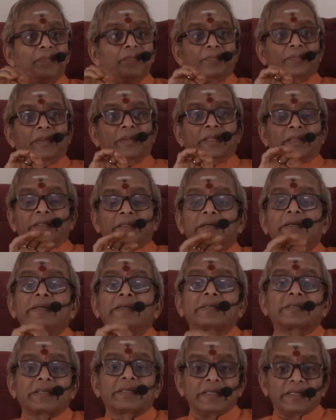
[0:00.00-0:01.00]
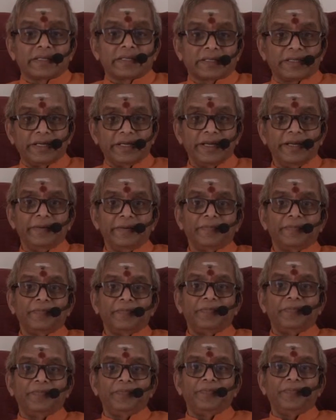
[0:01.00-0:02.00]
The thirst is she.
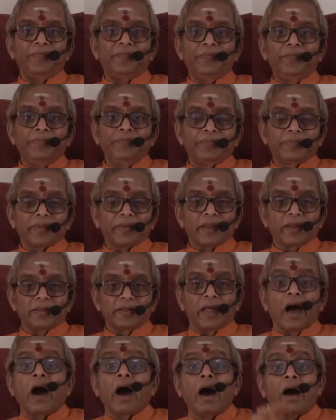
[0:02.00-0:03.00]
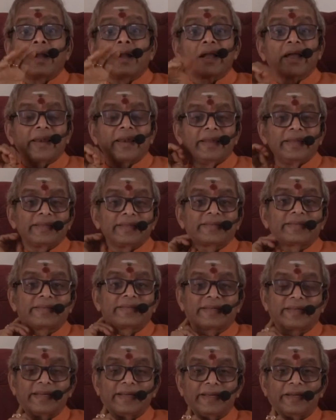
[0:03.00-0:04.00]
The hunger is
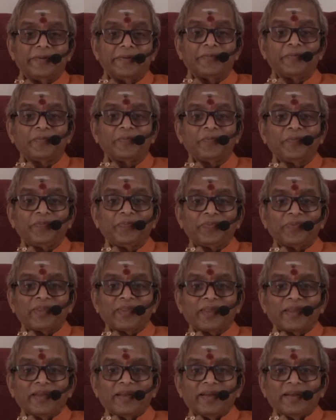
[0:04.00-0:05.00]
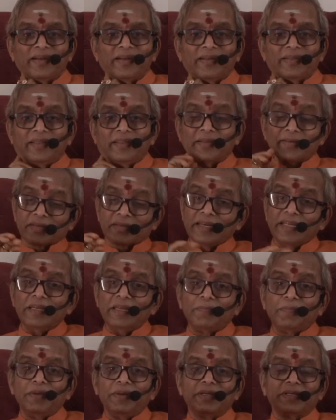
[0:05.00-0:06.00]
she. The sleep
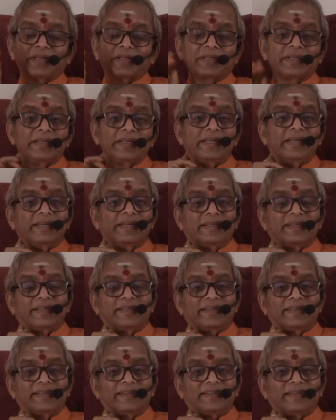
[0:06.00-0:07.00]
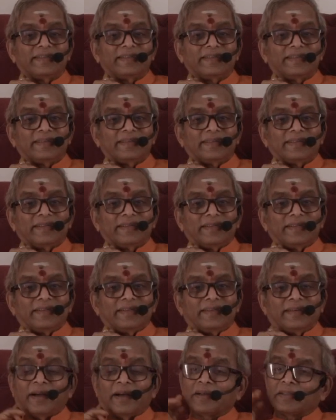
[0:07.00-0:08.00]
is she.
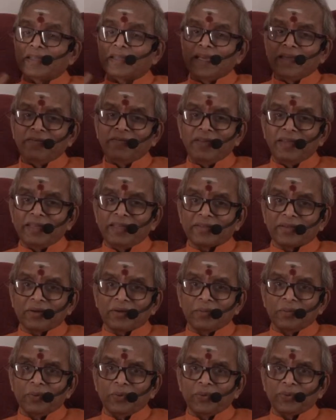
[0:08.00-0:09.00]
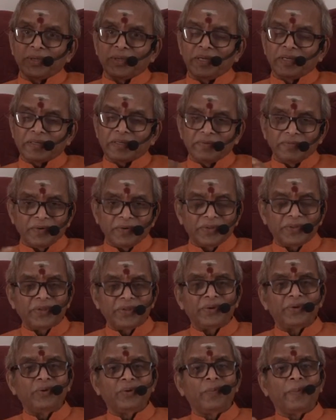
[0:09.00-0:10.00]
Ya Devi Sarvabhuteshu
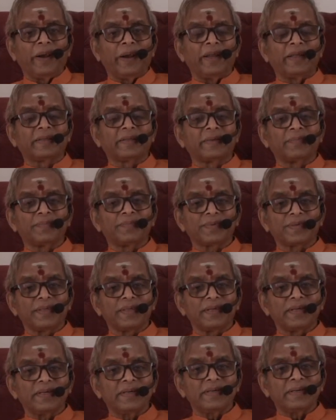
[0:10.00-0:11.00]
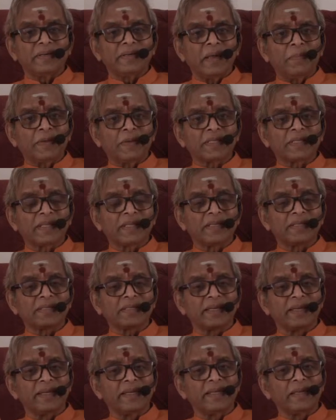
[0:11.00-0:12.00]
Vrittirupena Samstha
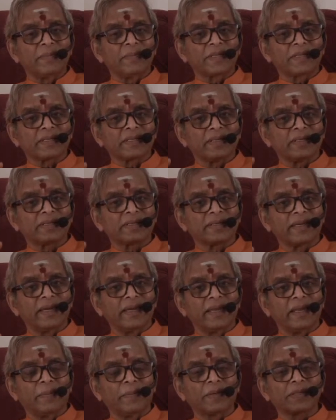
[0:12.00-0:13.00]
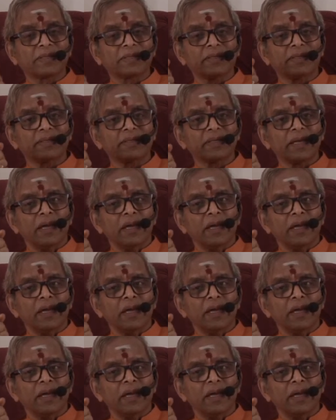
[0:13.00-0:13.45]
Namastasai Namastasai Namastasai.